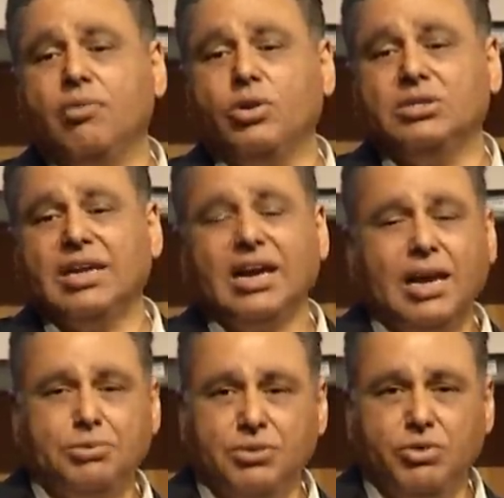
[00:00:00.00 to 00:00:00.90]
What stock
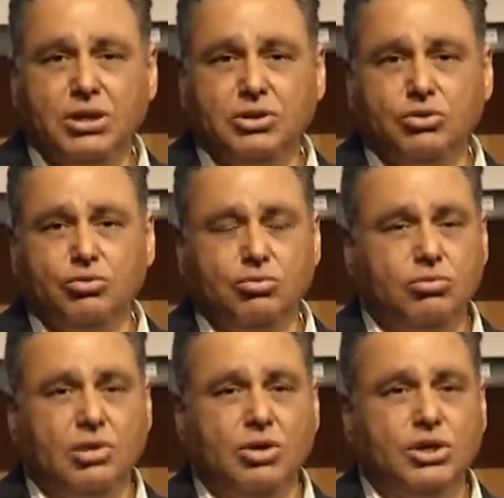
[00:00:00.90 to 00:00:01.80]
option we need
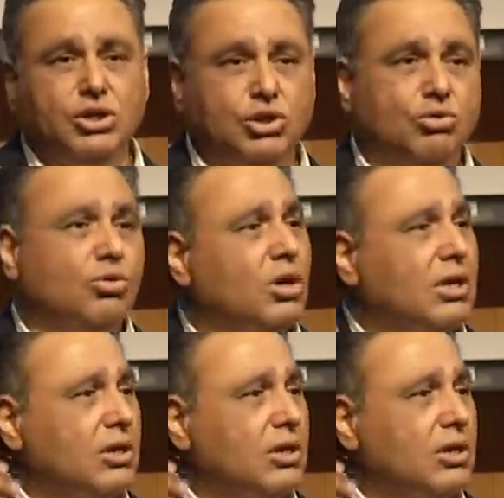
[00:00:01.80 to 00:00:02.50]
to issue?